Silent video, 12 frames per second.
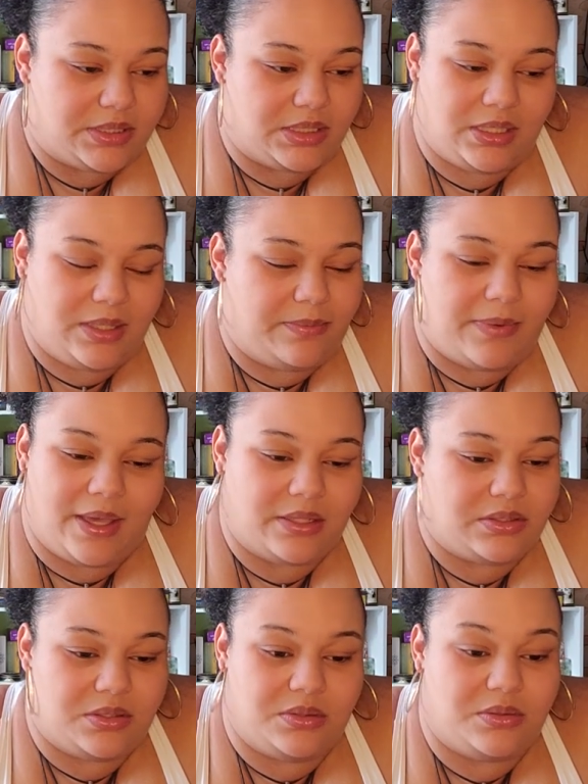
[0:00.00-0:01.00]
to get back
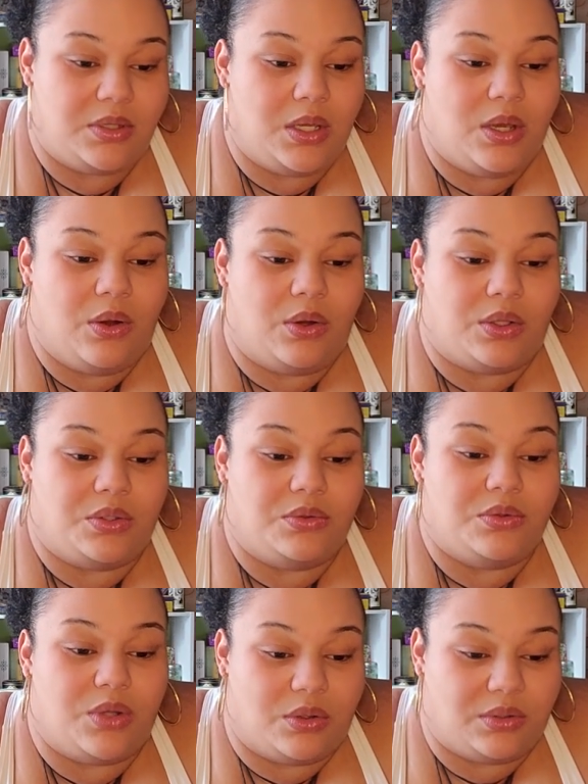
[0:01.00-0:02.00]
to you, or you
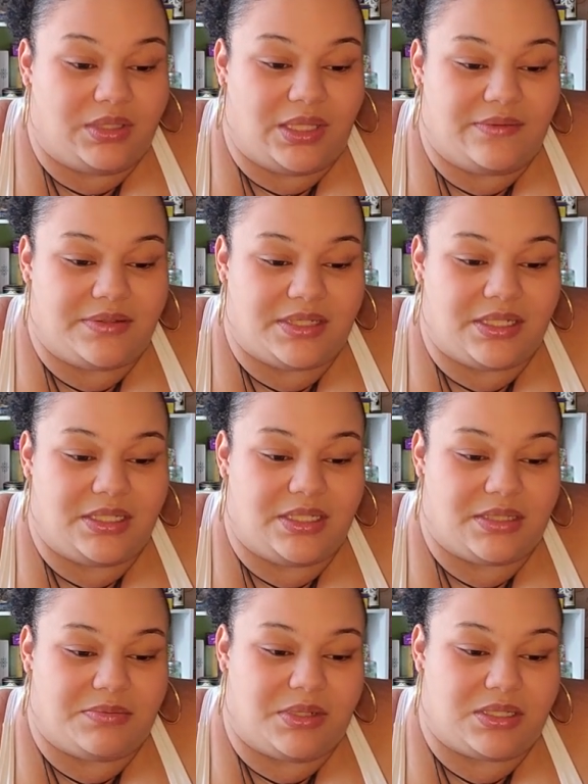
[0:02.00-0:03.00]
know that they've seen
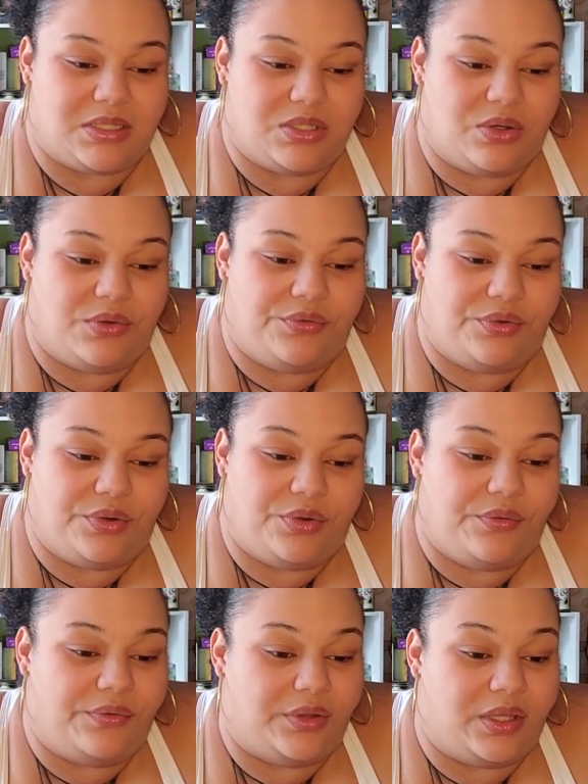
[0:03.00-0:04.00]
this message over and
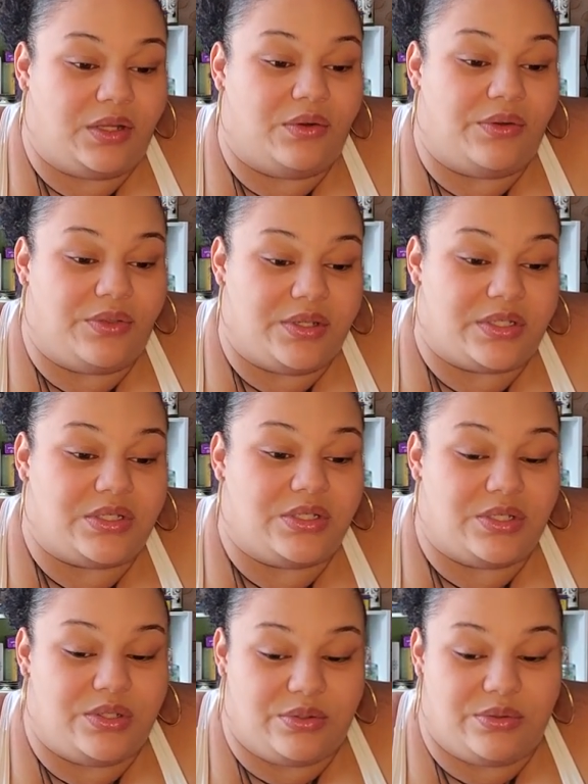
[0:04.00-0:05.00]
over again, or this is
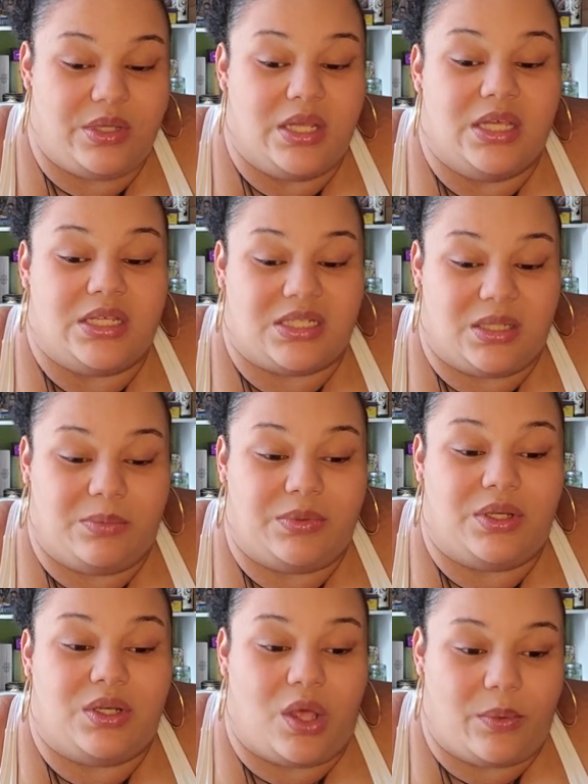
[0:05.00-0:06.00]
you,
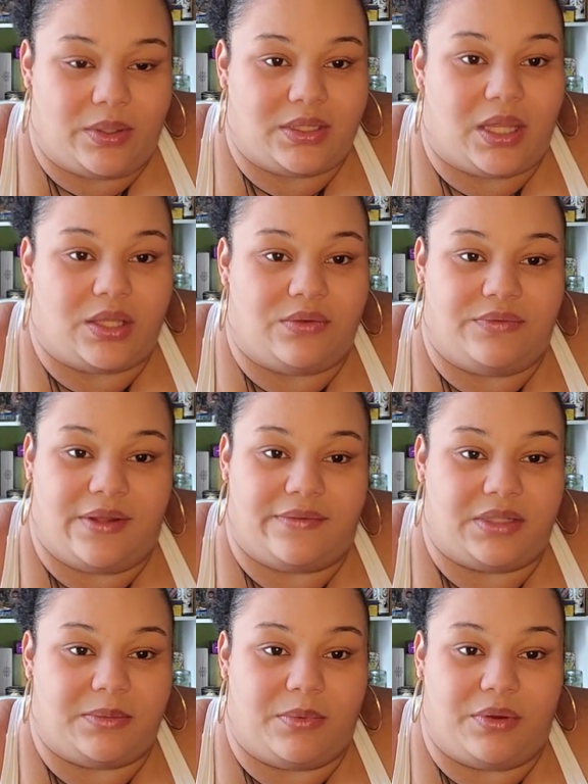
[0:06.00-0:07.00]
someone knowing that you've left
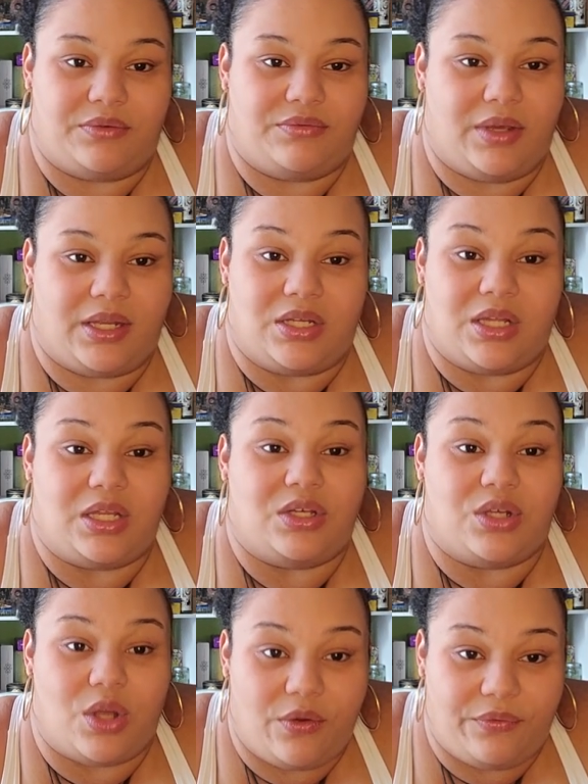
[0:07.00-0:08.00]
them on red. They
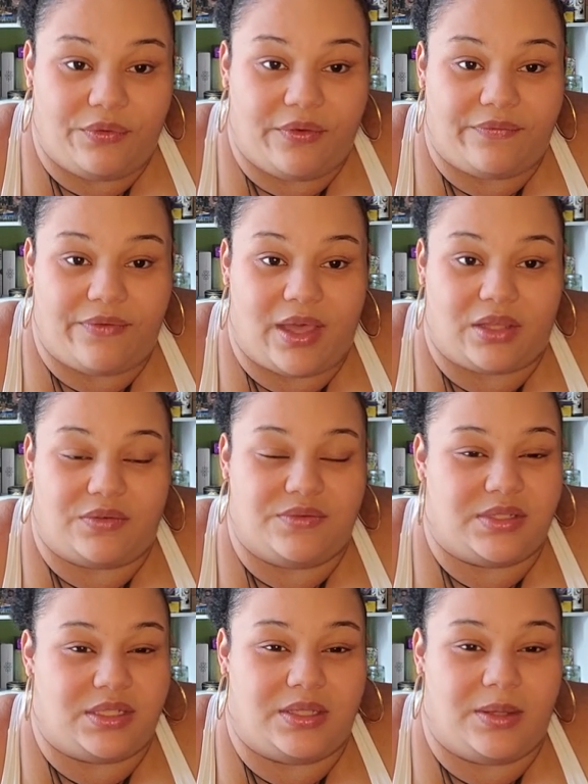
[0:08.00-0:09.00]
know for a fact you've
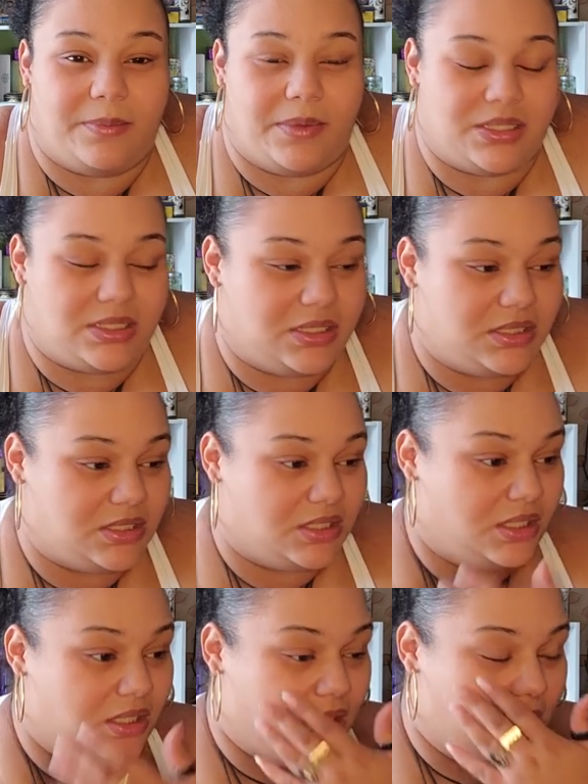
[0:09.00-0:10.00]
seen their message.
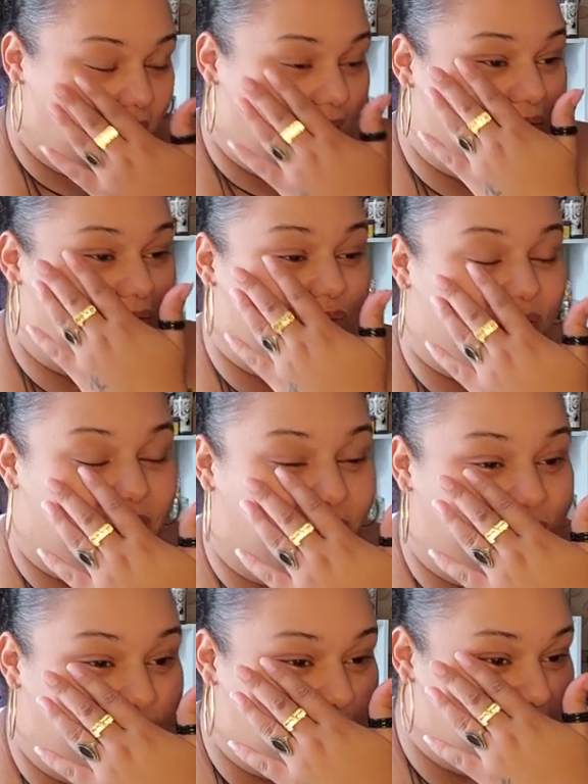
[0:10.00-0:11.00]
Heavy on your
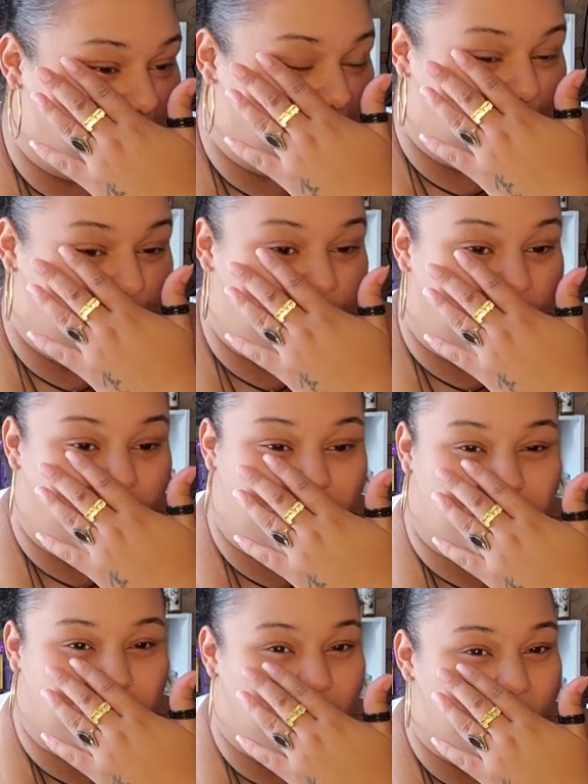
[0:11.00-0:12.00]
face really
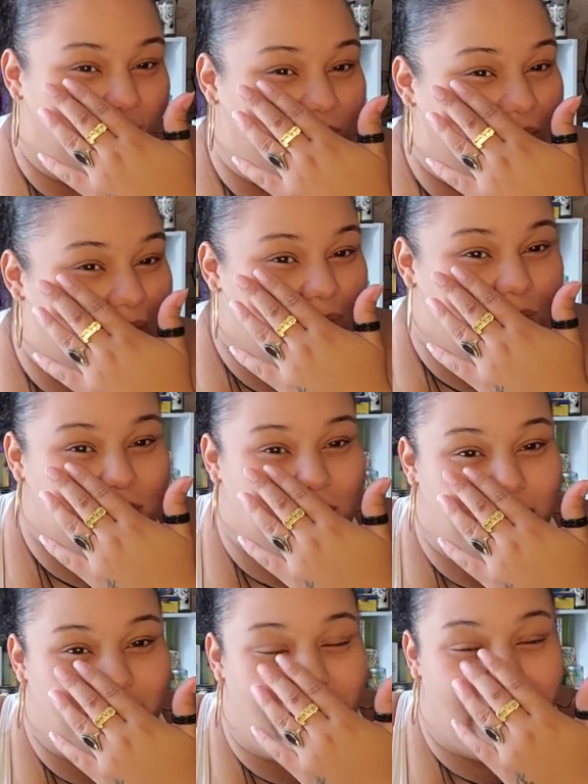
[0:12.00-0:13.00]
bothering you. My face
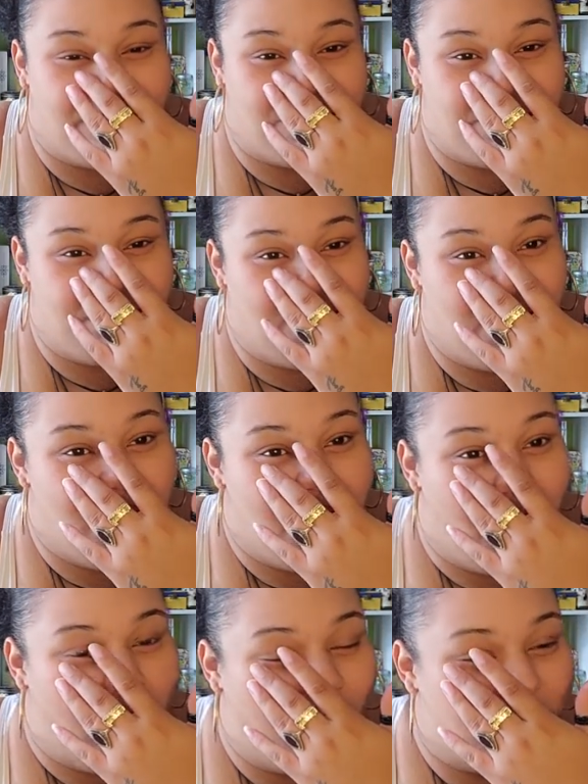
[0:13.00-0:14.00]
wasn't bothering me.
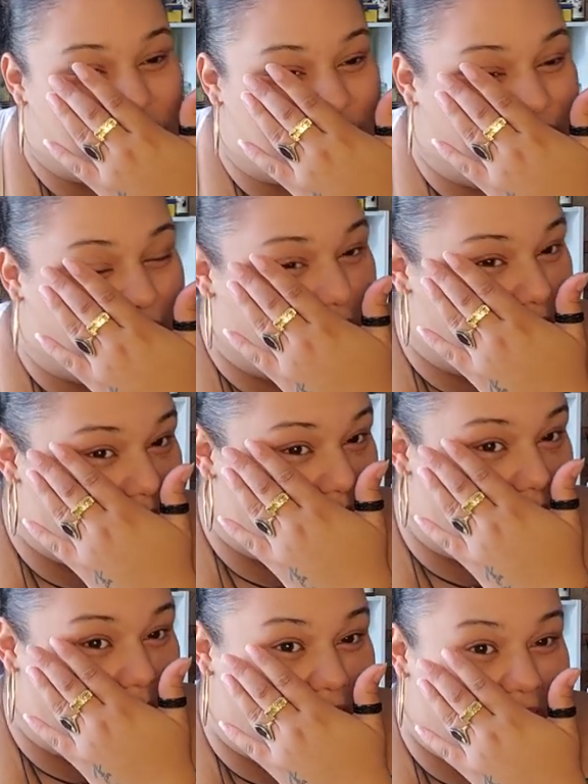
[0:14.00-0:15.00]
I wasn't focused
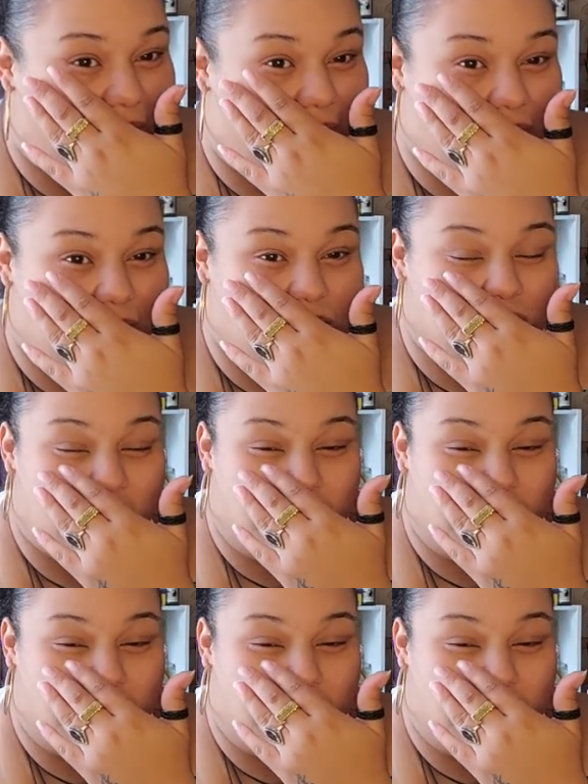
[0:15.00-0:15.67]
on my face